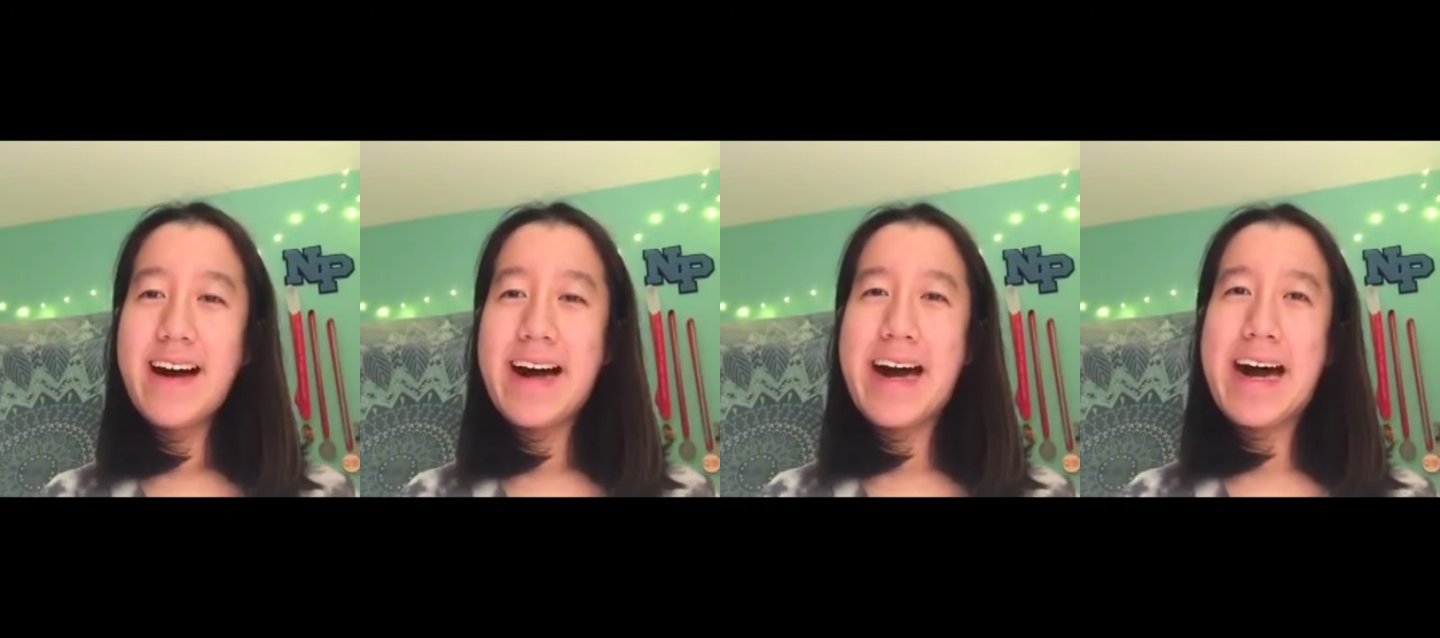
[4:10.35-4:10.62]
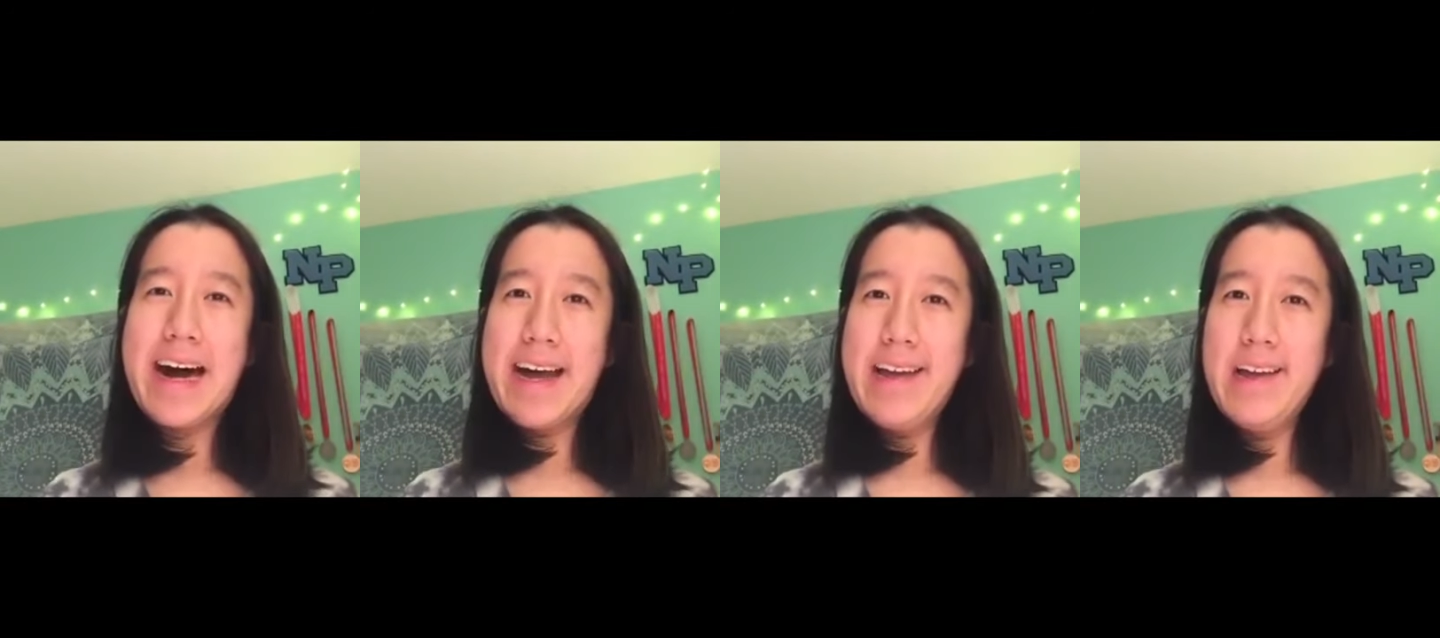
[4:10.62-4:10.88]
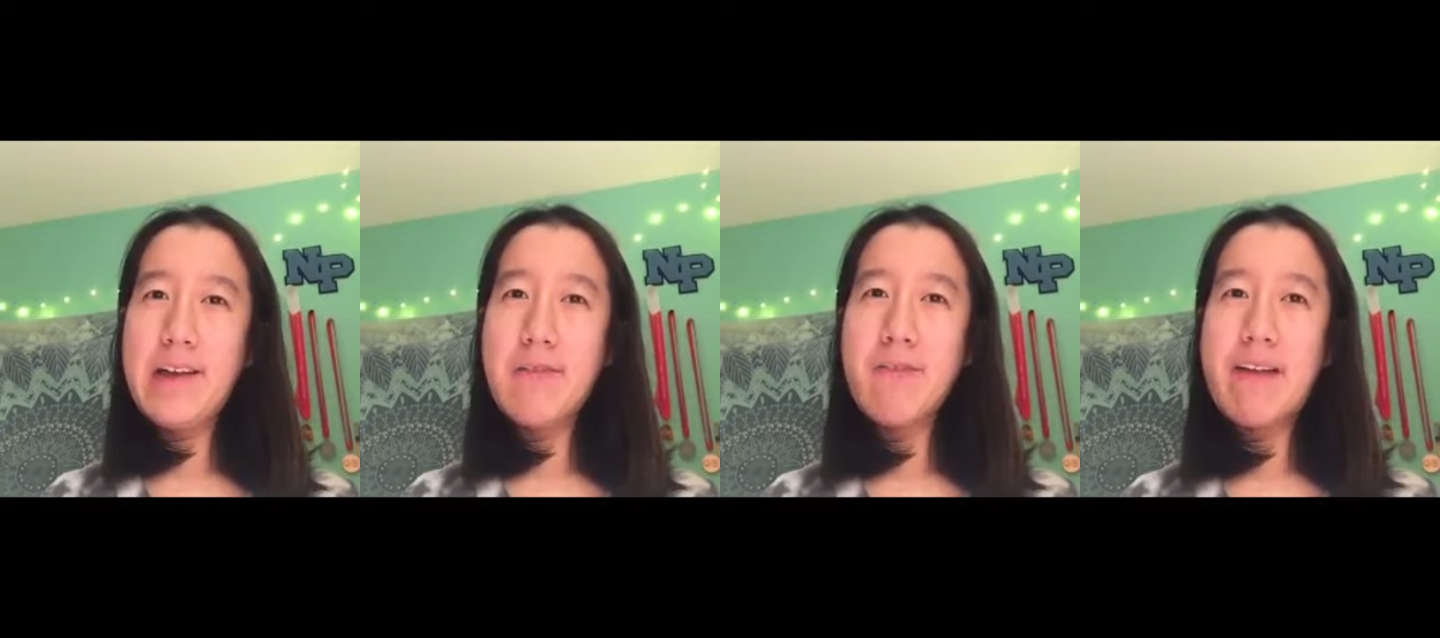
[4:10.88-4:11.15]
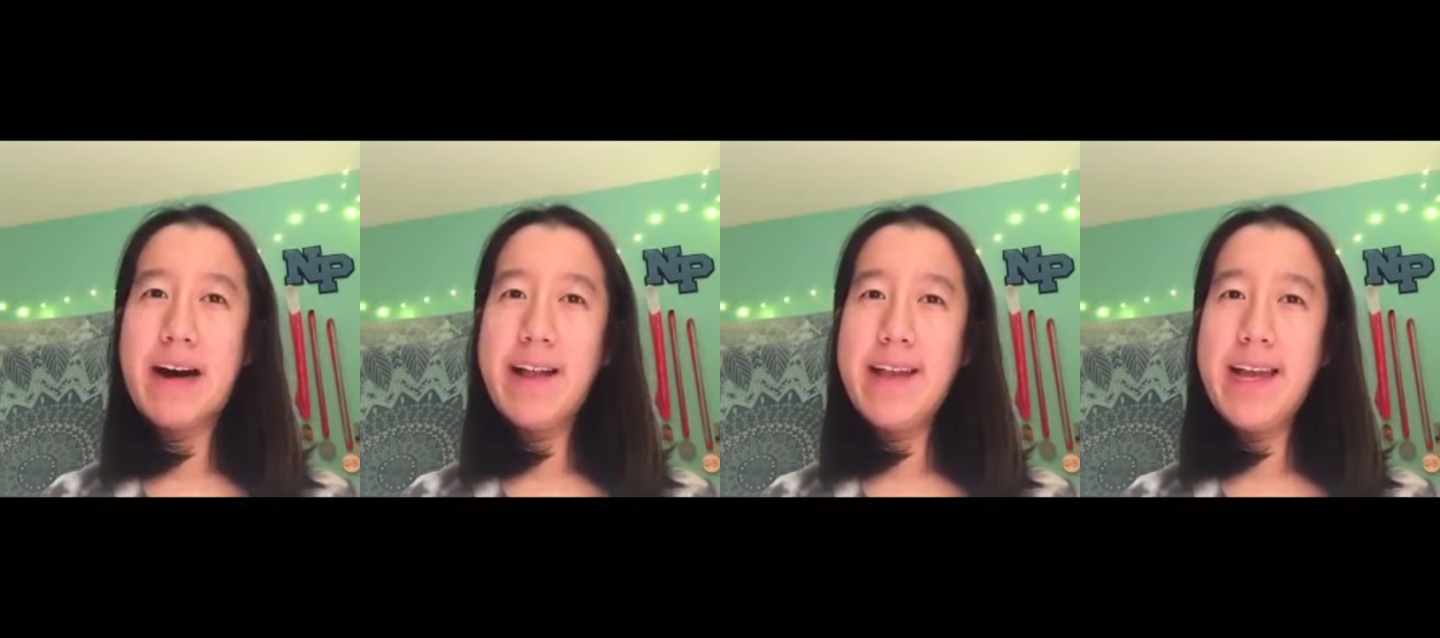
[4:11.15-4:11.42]
Hi,
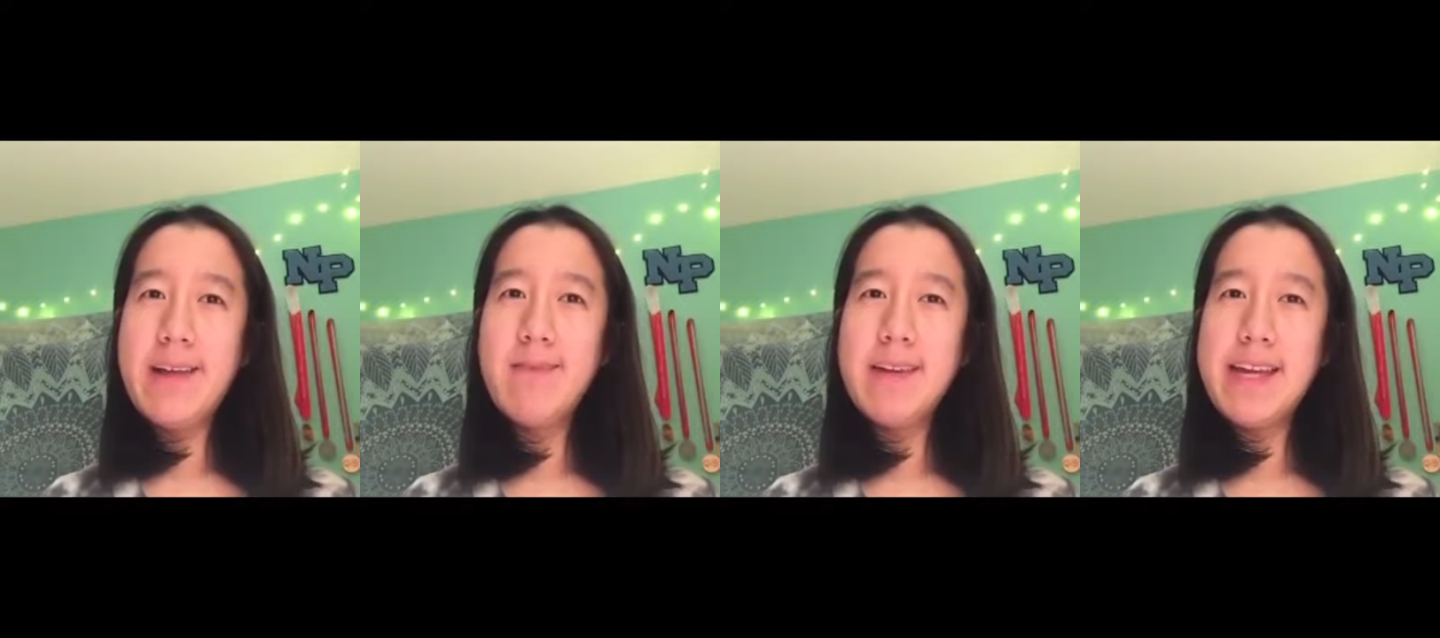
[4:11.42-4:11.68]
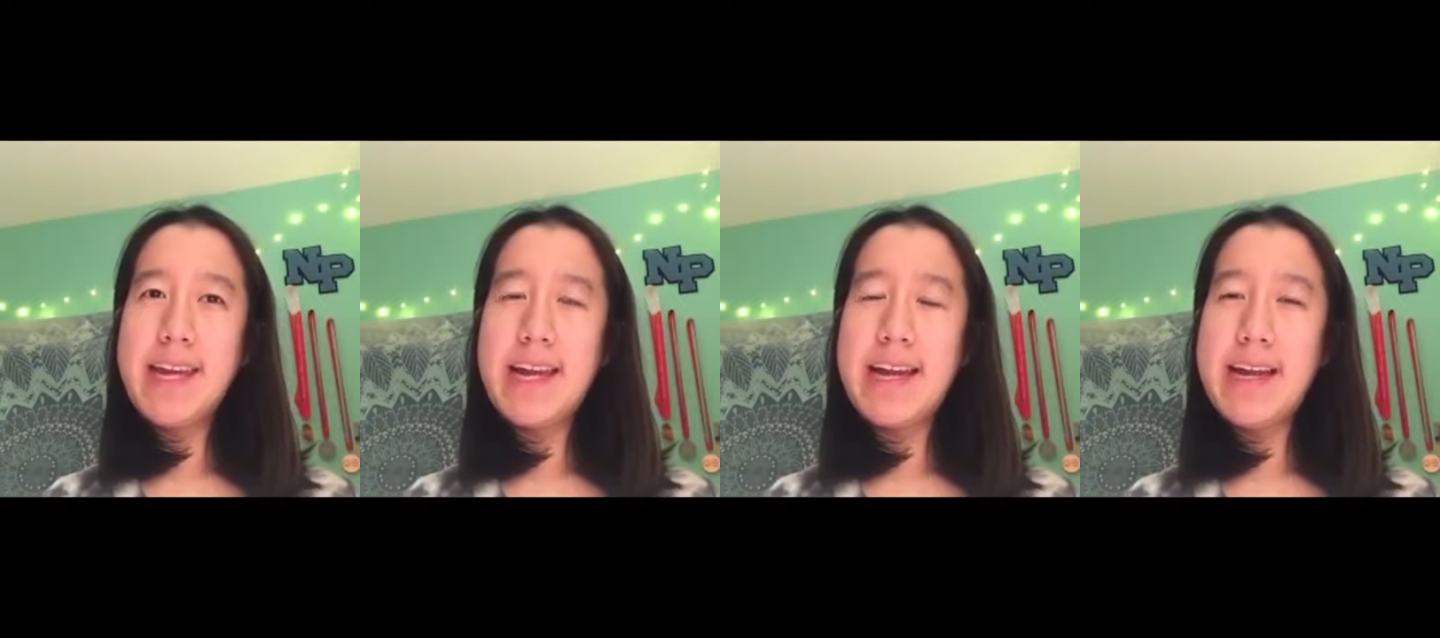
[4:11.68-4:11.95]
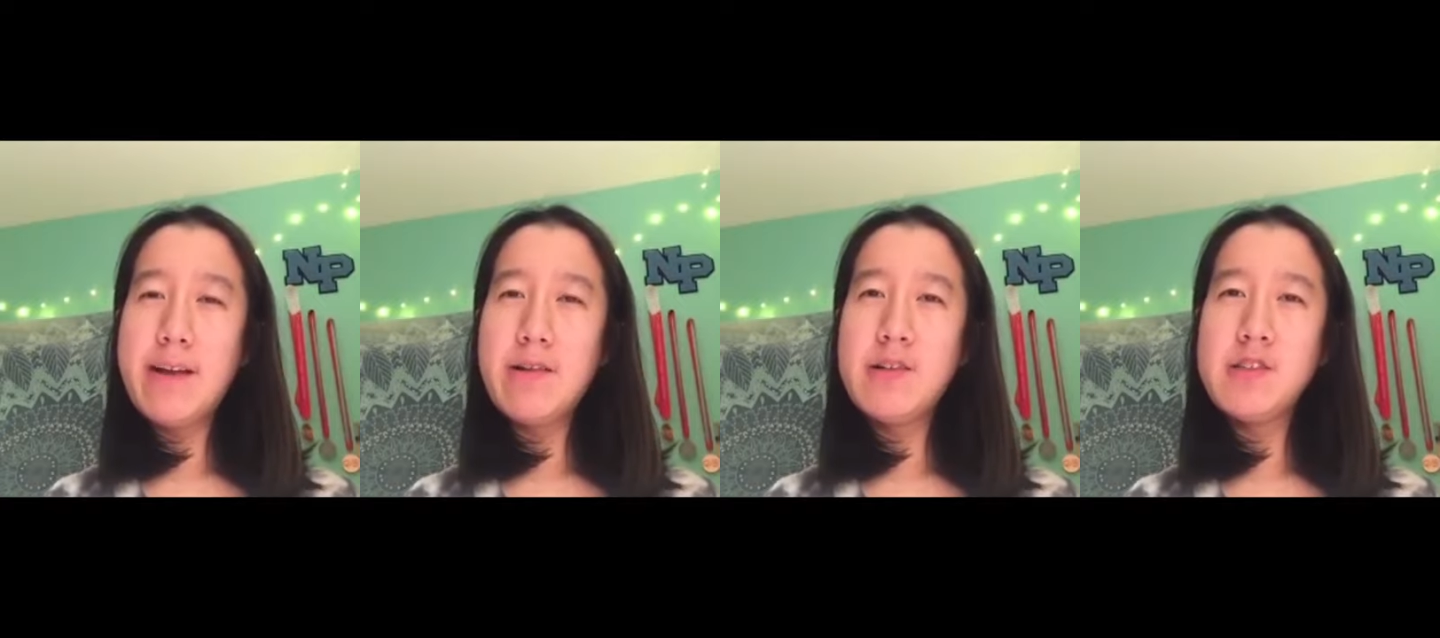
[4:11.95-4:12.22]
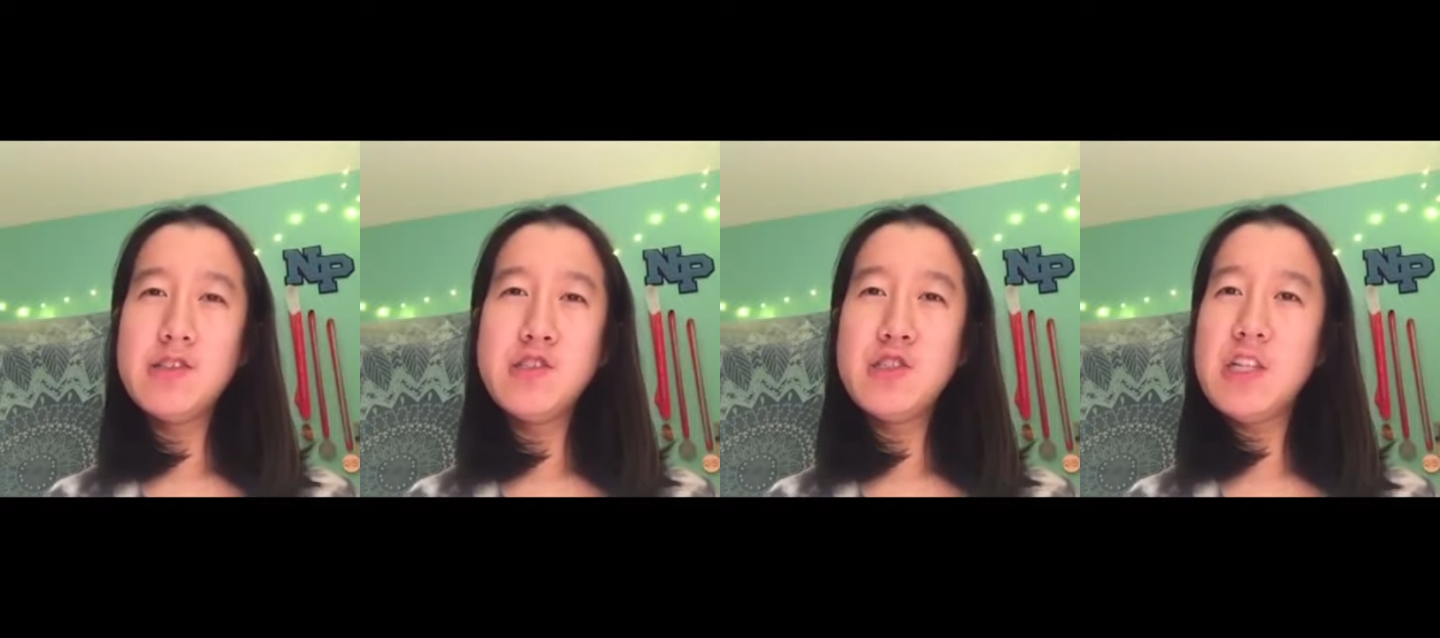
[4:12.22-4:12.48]
my name is
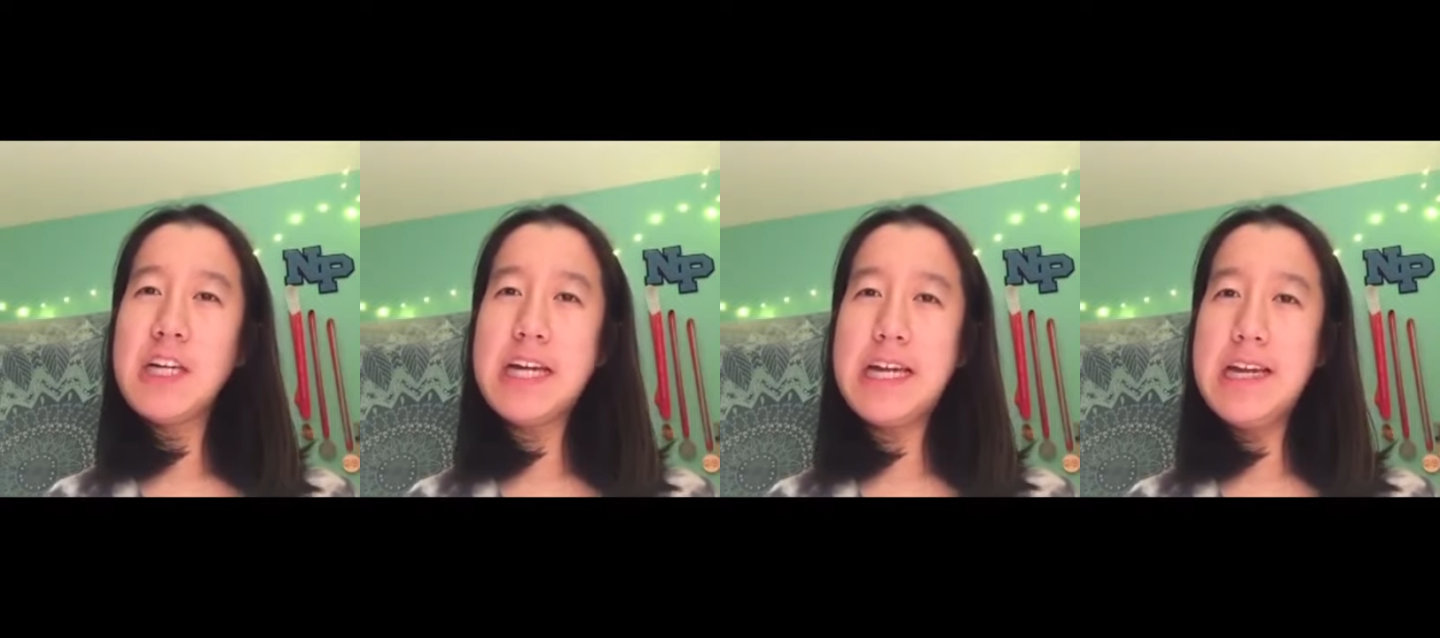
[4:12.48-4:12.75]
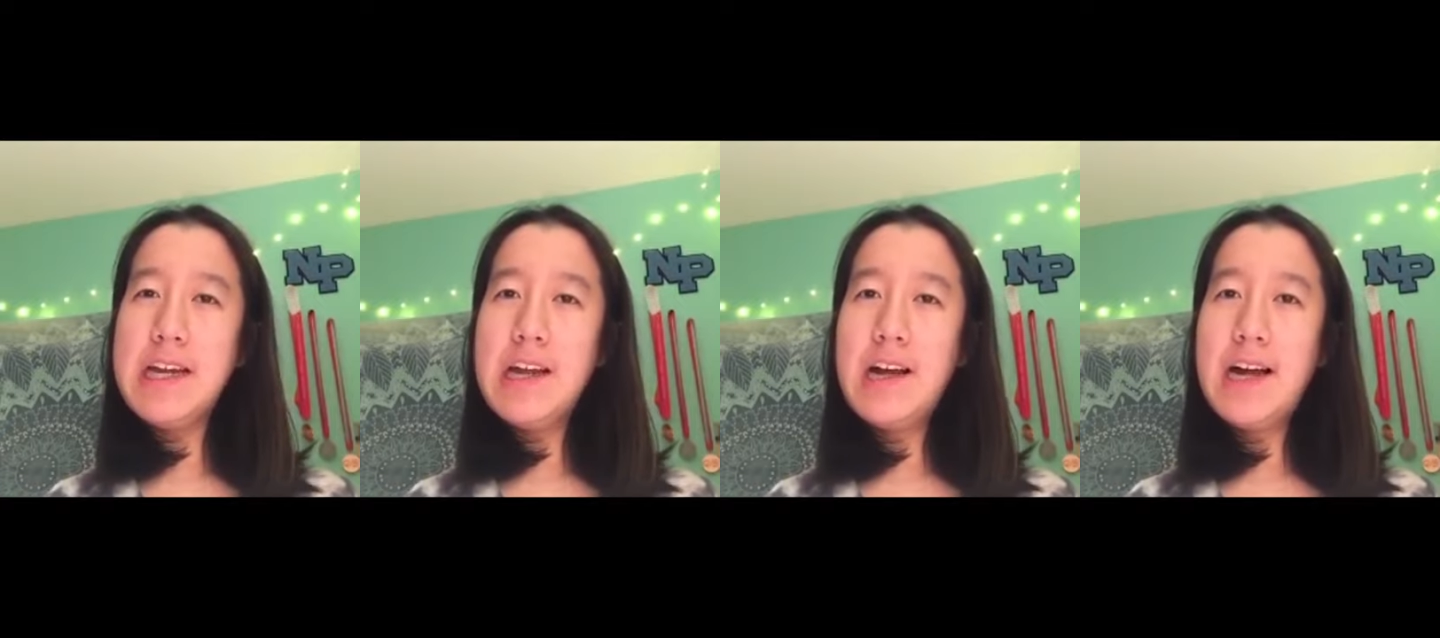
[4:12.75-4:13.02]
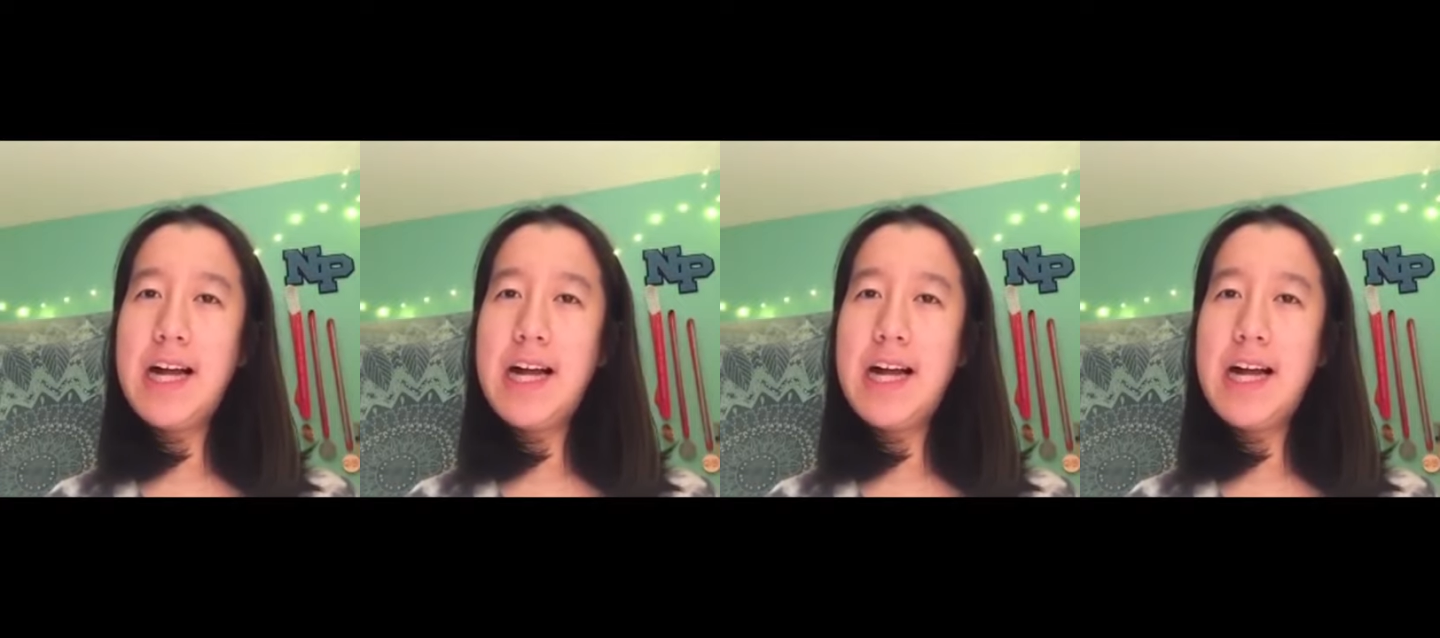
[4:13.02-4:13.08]
Aaron G,